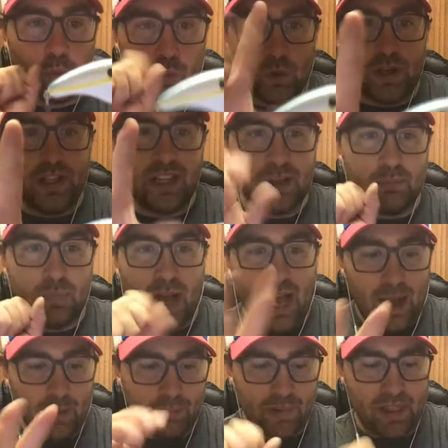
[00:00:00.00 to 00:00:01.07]
really
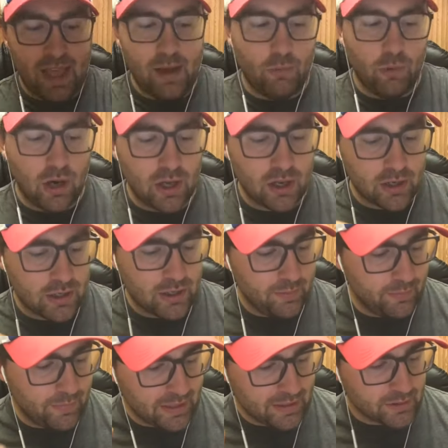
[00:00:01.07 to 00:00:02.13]
pop in that water
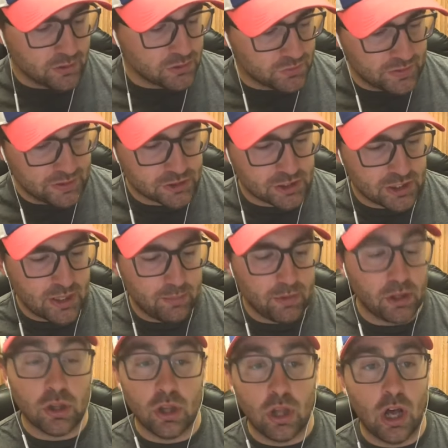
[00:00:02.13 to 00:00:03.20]
and make those fish come
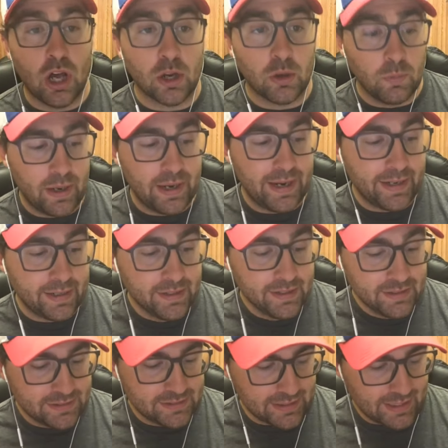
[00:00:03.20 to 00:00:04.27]
a long way
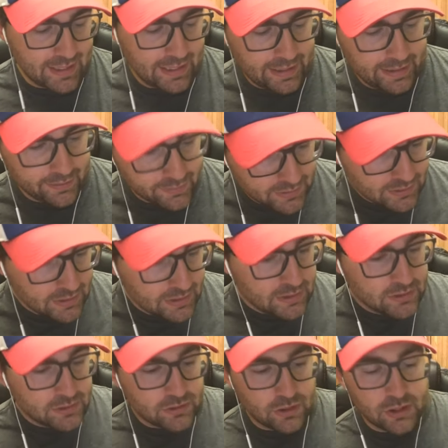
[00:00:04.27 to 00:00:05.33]
to get it.
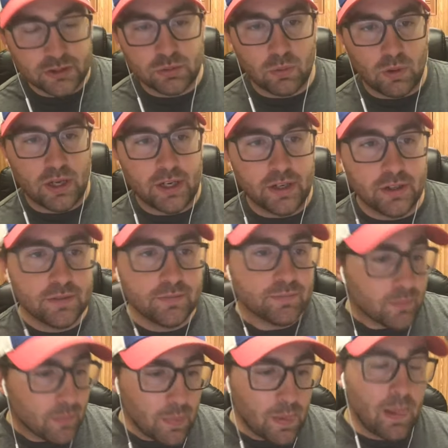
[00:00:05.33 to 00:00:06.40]
So there's one.
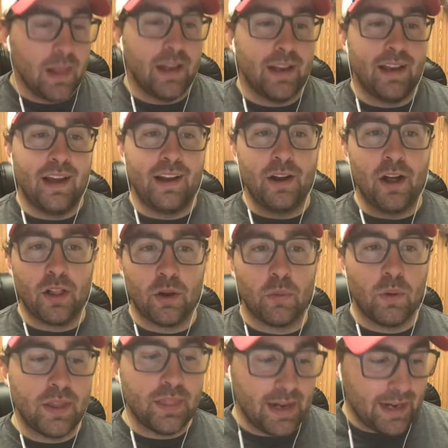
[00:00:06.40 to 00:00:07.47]
Another
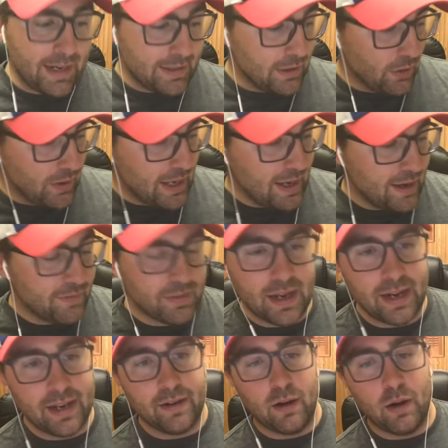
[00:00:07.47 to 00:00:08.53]
one that I don't have
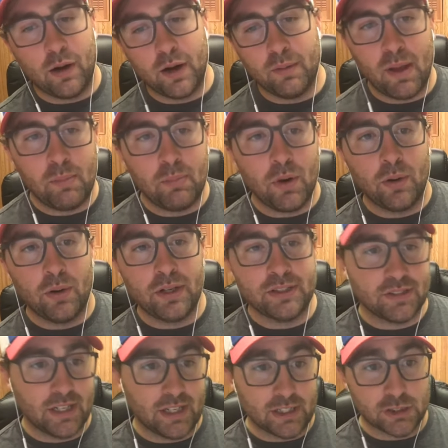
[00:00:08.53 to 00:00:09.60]
that are in my boat
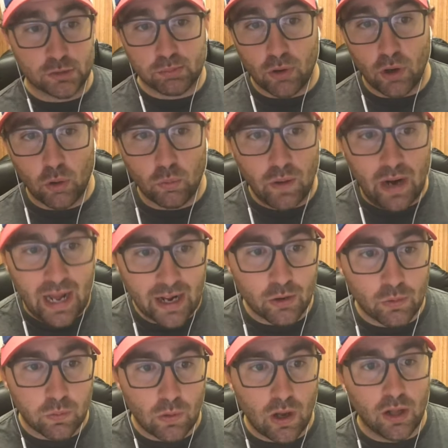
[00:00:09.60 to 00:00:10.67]
is like a Spro rock
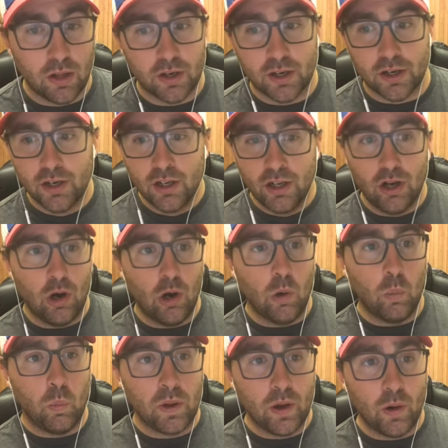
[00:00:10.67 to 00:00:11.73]
crawler.
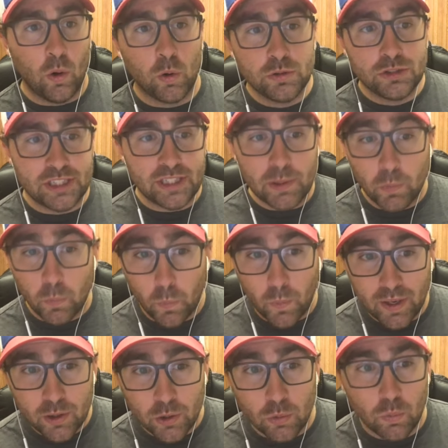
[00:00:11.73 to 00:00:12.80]
A OG
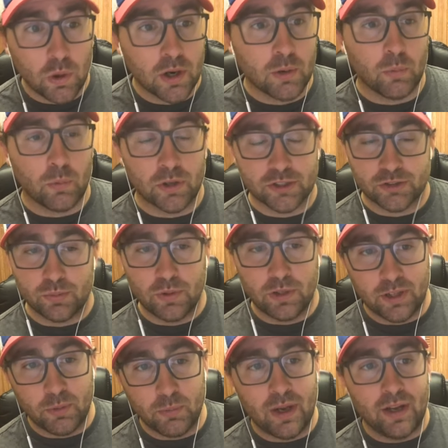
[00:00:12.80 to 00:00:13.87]
Wiggle Wart works
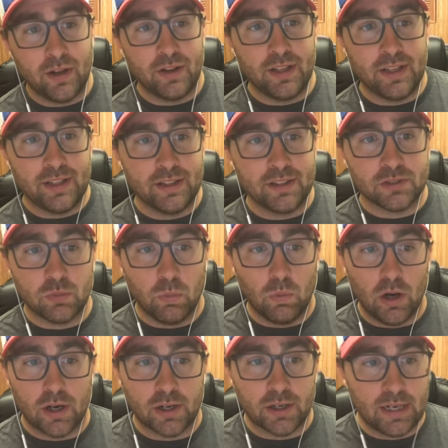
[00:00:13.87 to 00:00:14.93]
really well in this
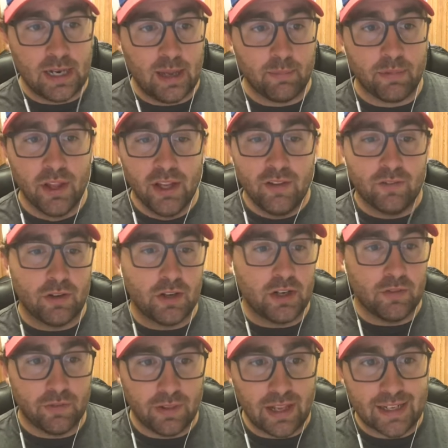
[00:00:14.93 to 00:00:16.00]
water depth for
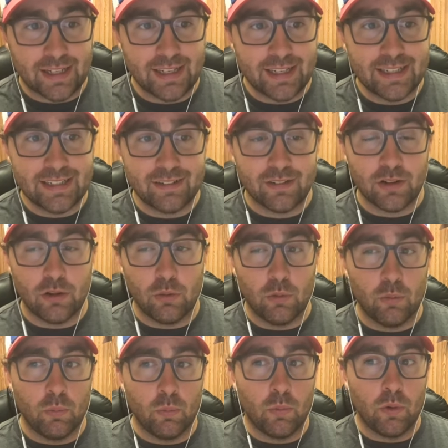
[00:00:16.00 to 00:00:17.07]
deflecting it
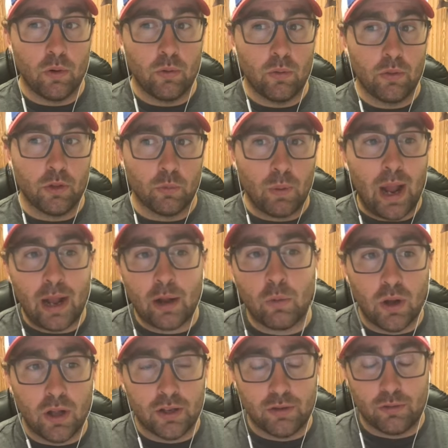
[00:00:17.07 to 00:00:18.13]
the the rock
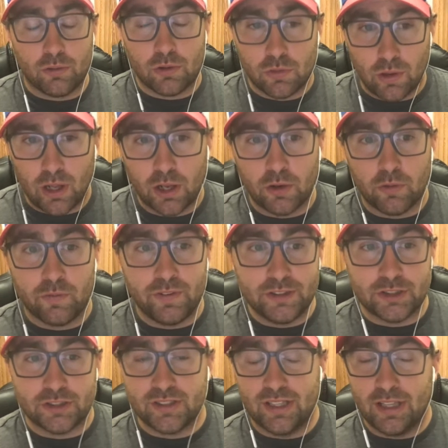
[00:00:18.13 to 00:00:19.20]
qual- crawler
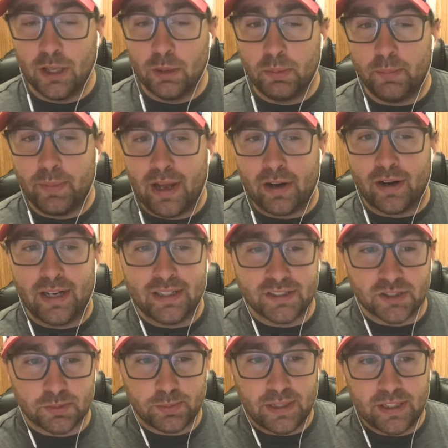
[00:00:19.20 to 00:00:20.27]
fish is a little bit better on
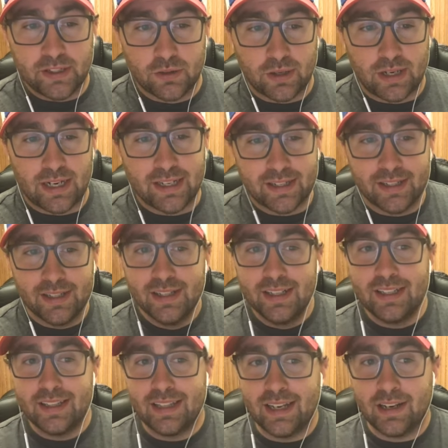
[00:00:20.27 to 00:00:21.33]
the speed crank
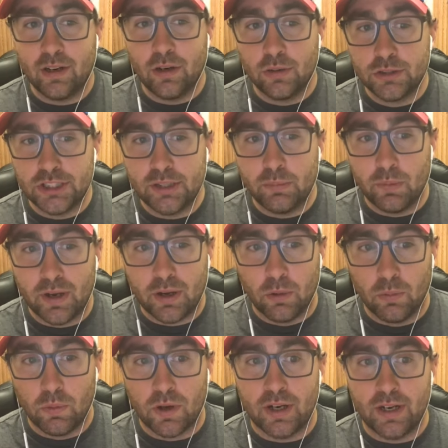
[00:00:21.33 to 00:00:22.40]
than an OG
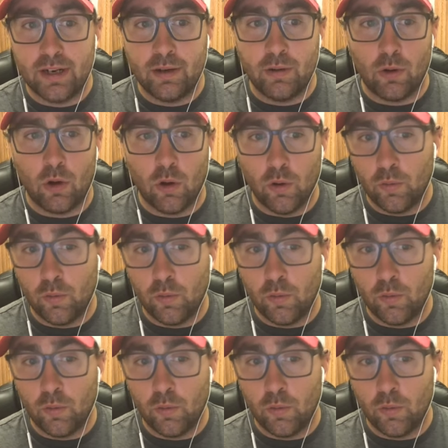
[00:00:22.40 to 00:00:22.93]
wiggle wart, And uh,